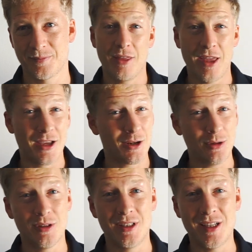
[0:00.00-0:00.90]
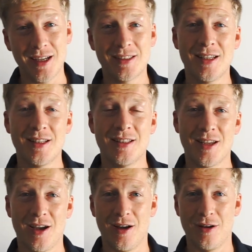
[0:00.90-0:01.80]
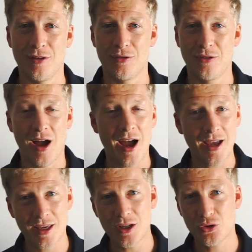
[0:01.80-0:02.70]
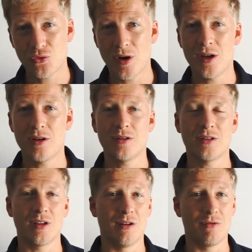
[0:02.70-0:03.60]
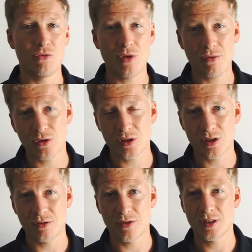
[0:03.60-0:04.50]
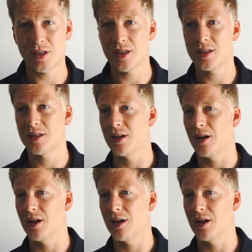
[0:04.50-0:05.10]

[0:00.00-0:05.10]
They include dozens of hiking trails, of rivers to visit,